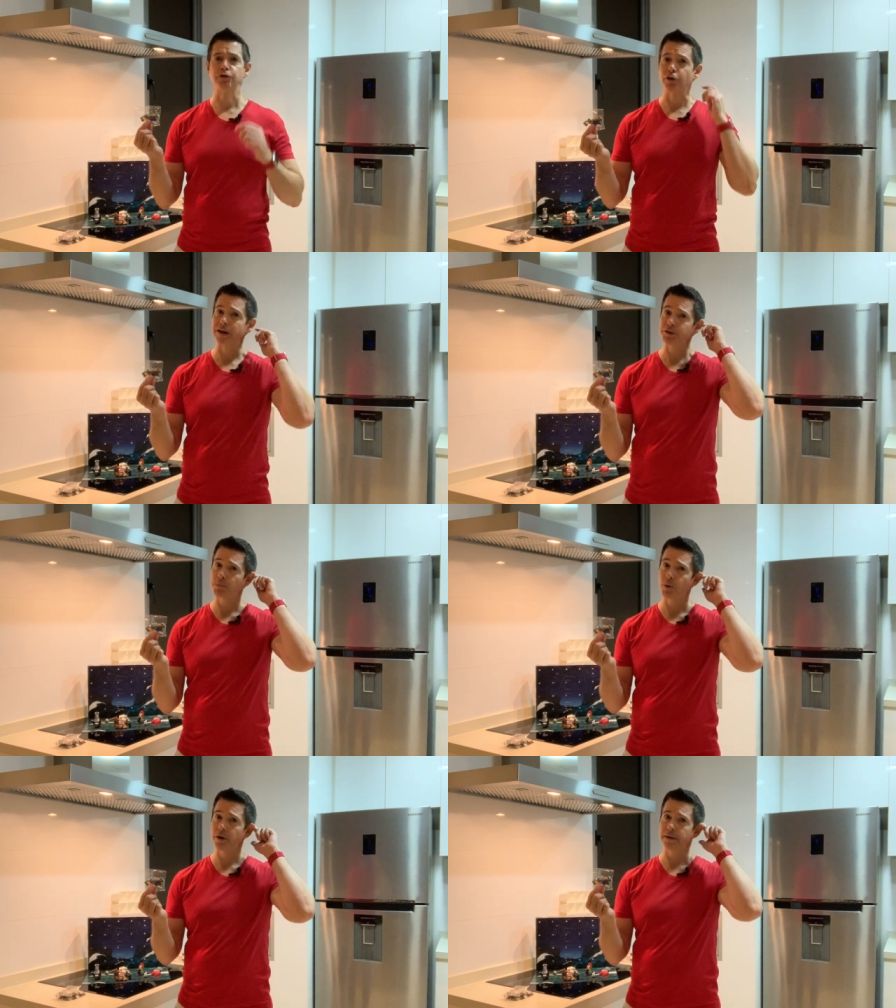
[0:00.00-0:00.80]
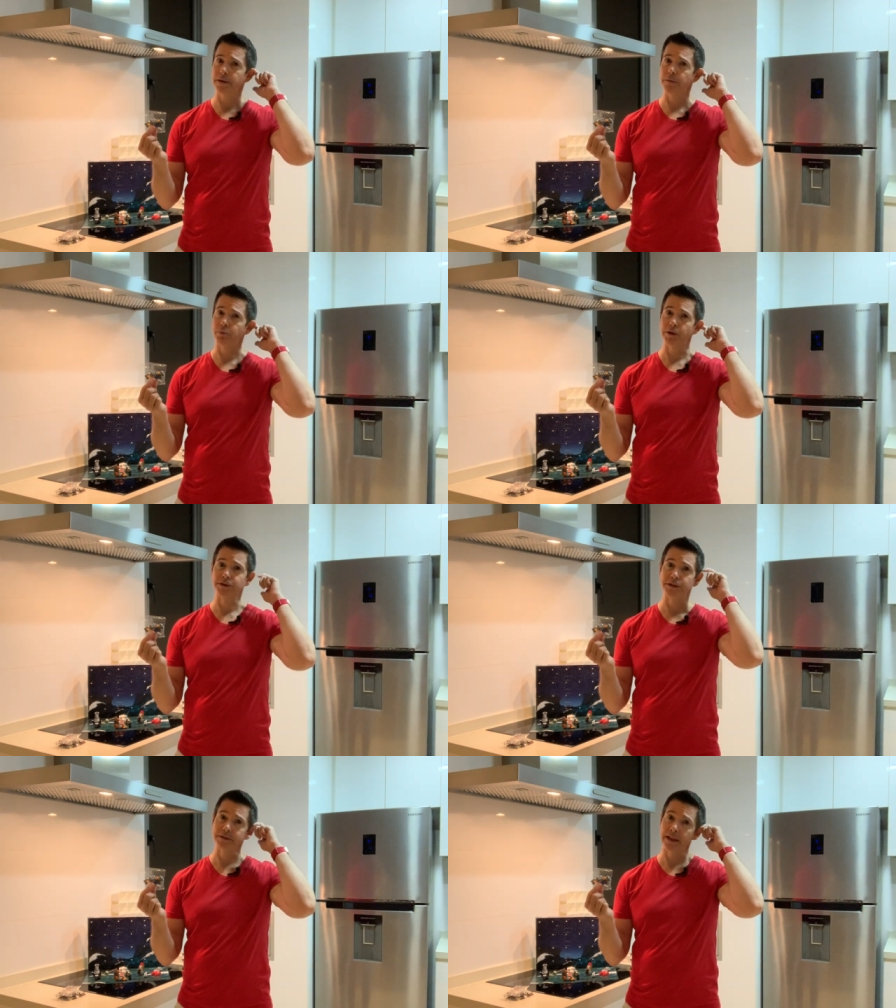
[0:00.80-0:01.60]
transport that
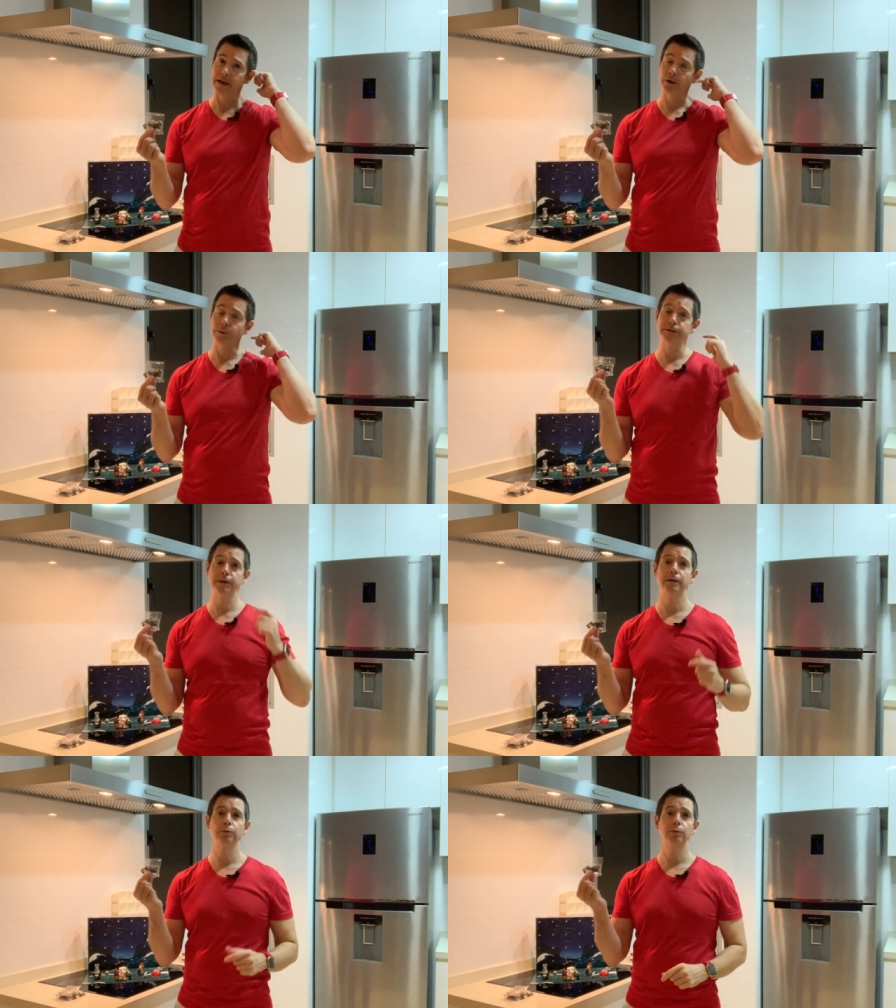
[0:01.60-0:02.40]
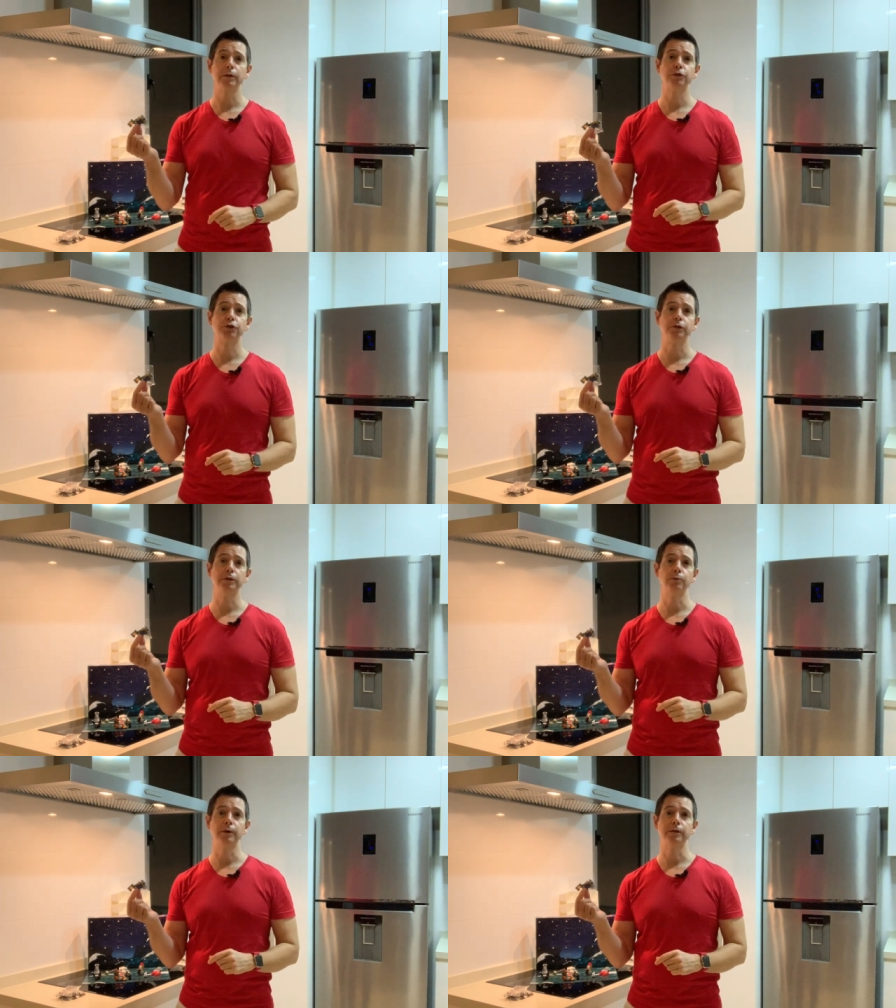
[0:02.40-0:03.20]
Princess Leia was in when she
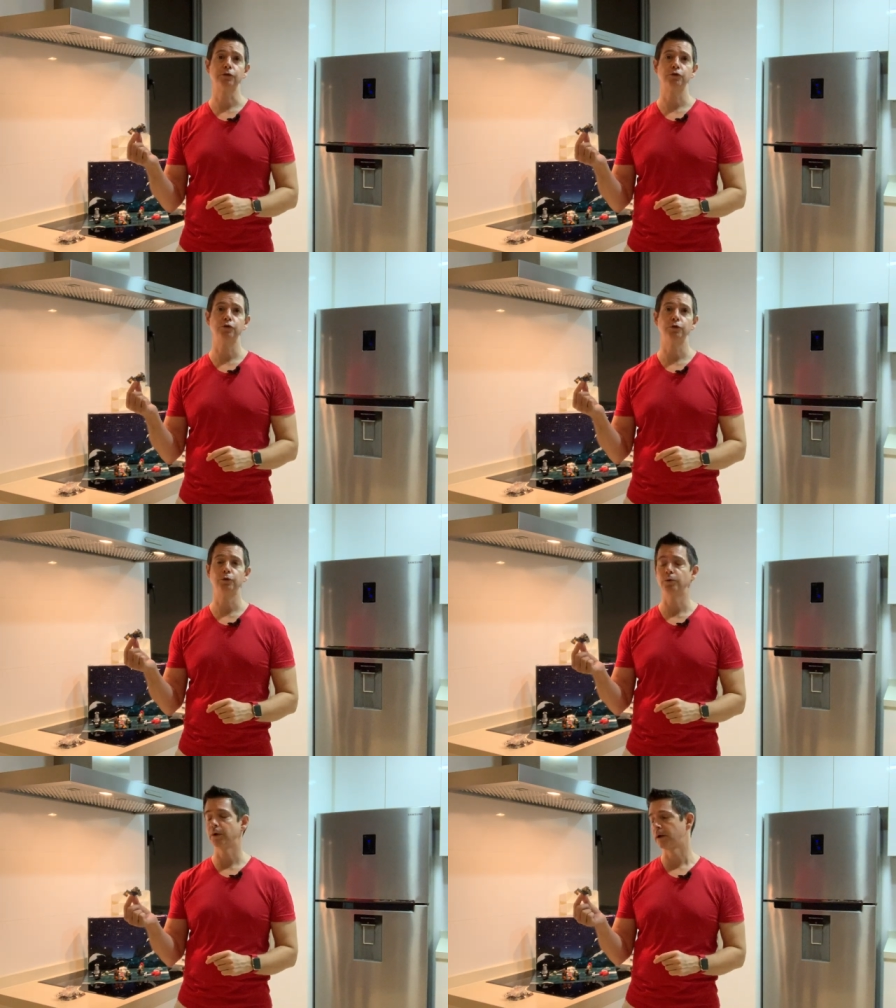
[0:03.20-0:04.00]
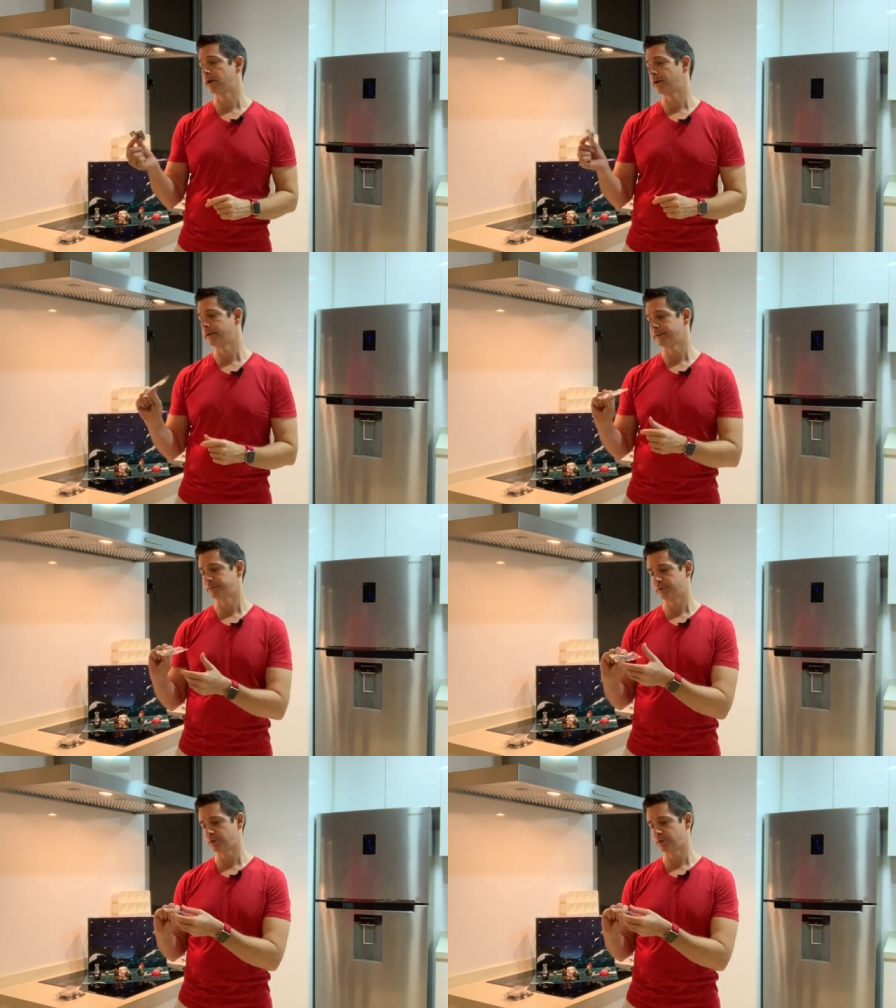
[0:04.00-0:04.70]
went to, uh,